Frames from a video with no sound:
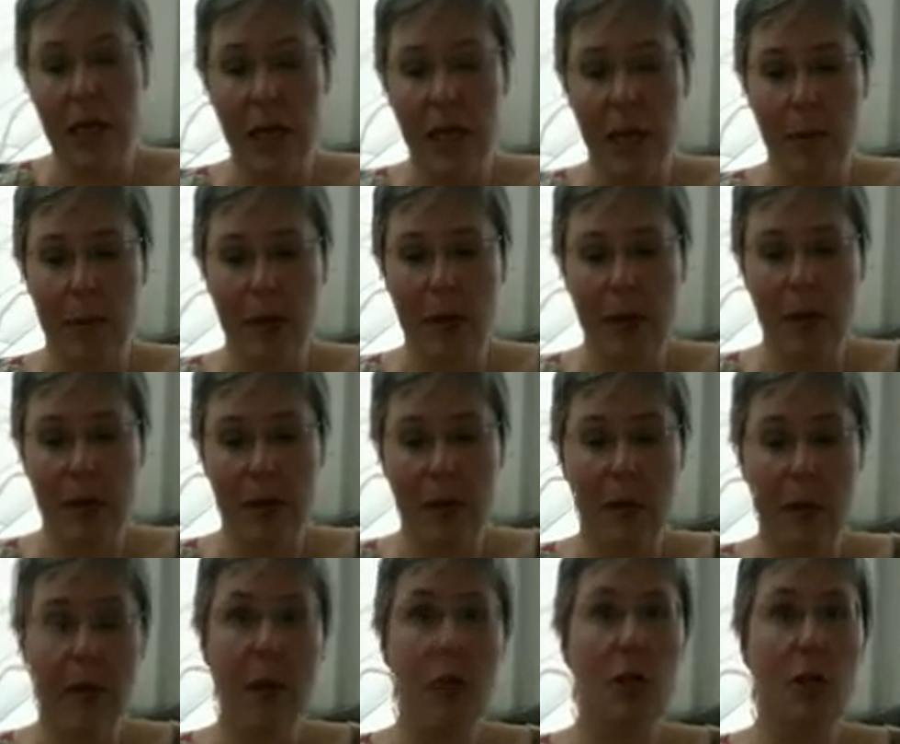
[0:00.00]
about how
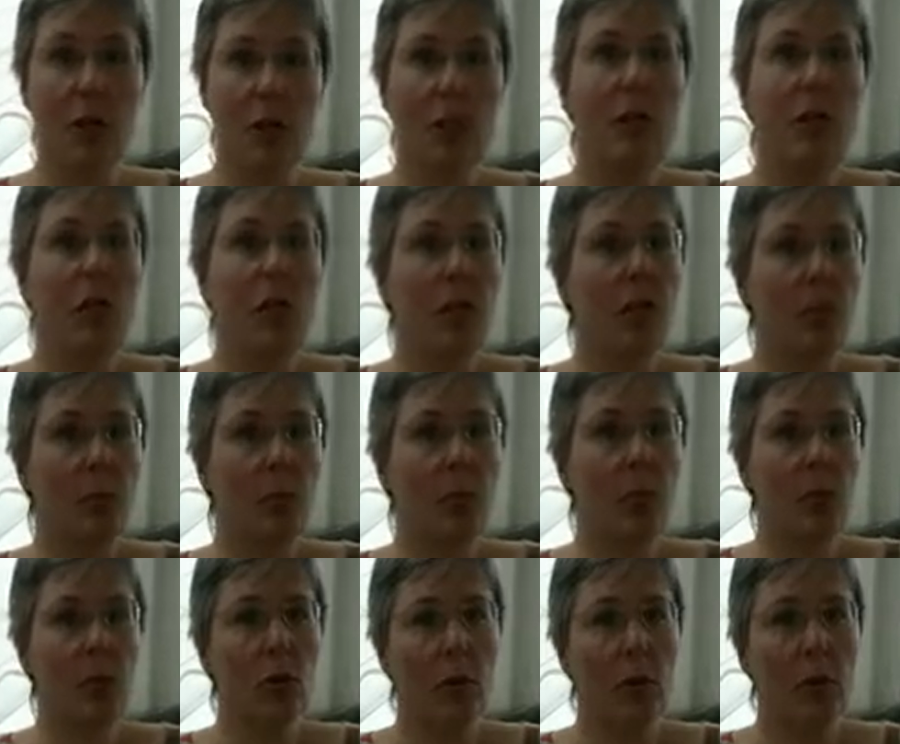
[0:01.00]
the arts are actually
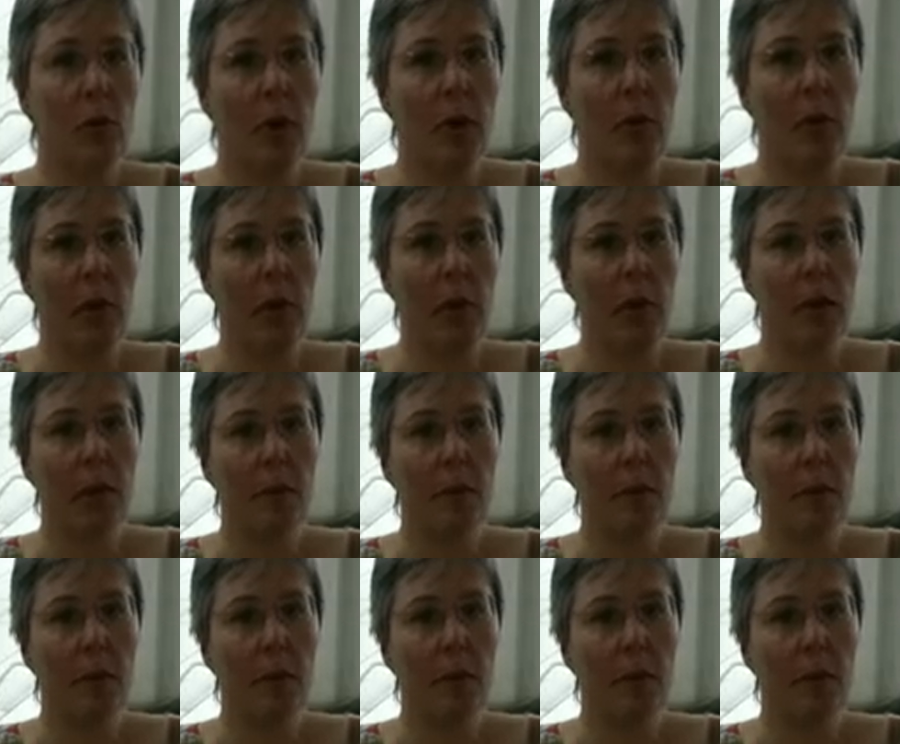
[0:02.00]
brought to the public.